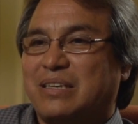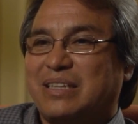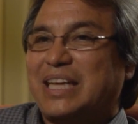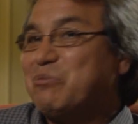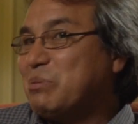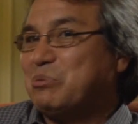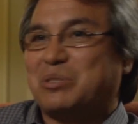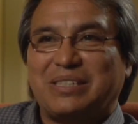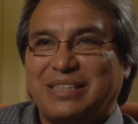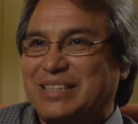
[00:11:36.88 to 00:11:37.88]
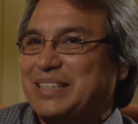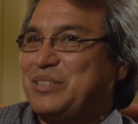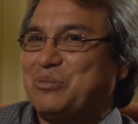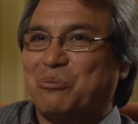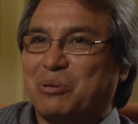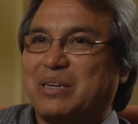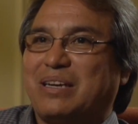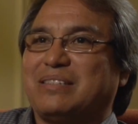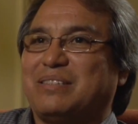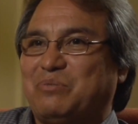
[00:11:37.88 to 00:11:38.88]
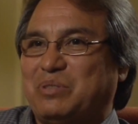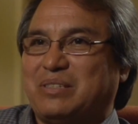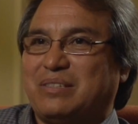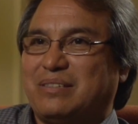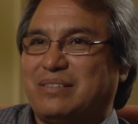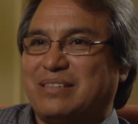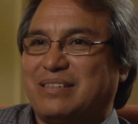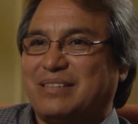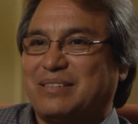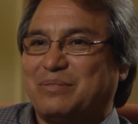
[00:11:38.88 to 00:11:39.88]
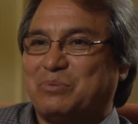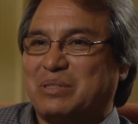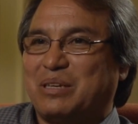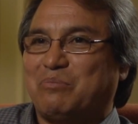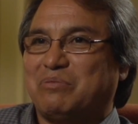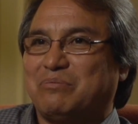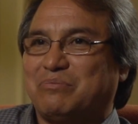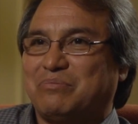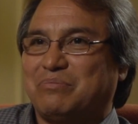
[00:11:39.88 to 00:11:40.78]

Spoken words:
then we proceed to organize the visit with the help of